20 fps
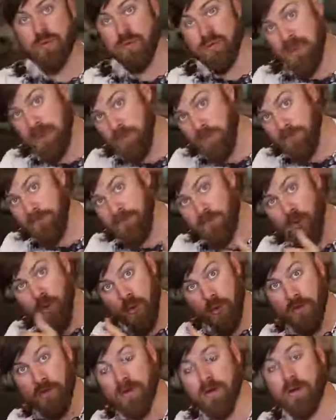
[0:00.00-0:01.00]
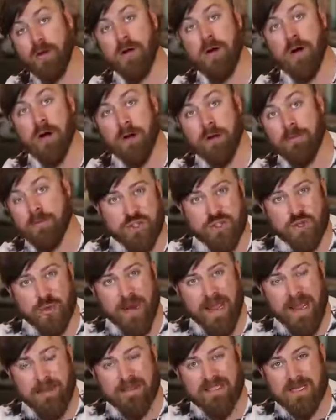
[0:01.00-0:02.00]
they will forward it along to
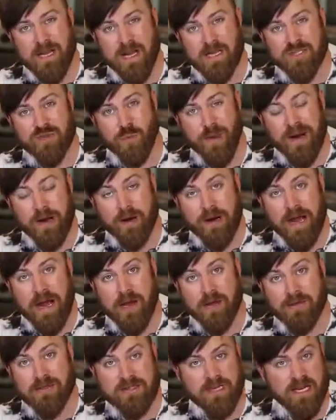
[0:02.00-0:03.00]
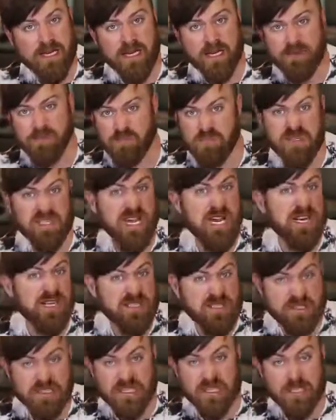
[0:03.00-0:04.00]
Amazon's warehouse in
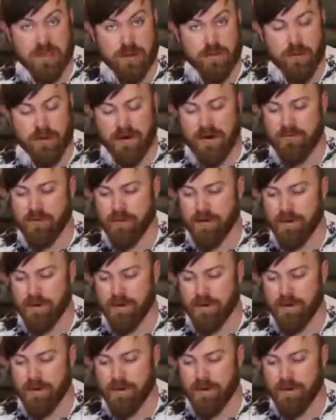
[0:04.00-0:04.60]
Tennessee or wherever